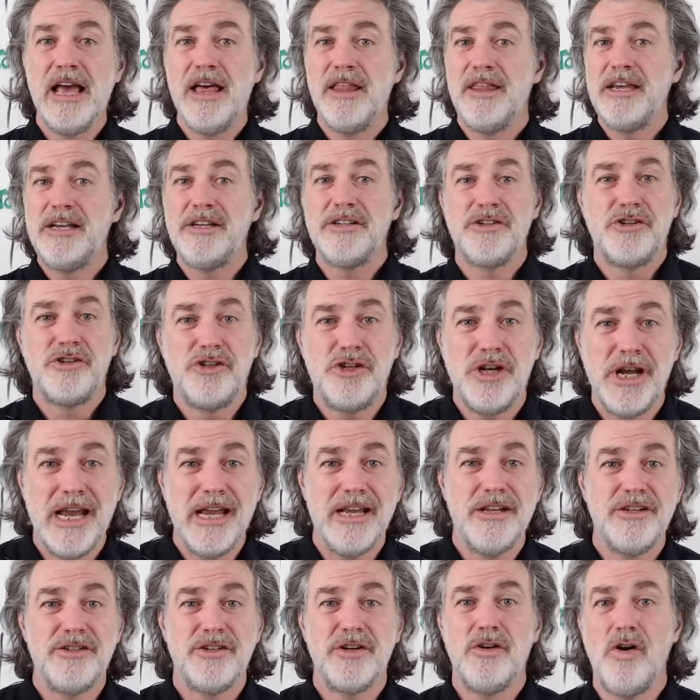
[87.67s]
Things are
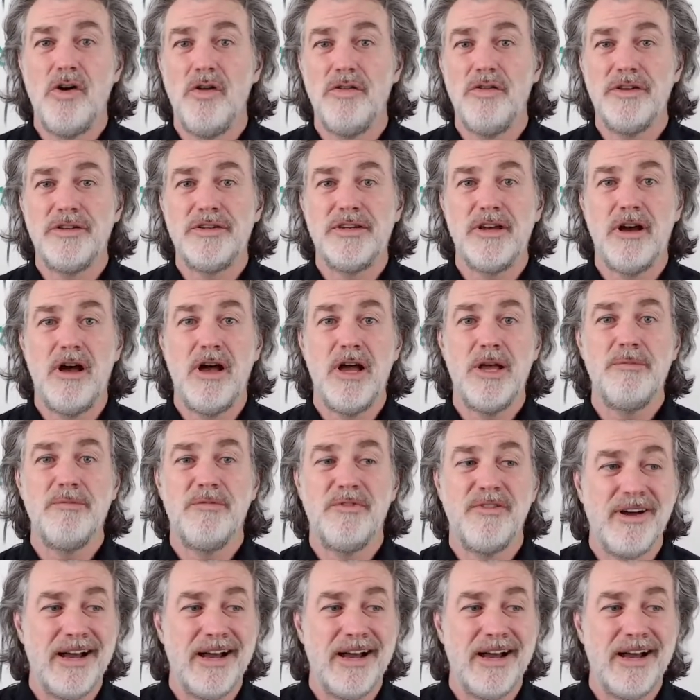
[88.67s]
changing all the time,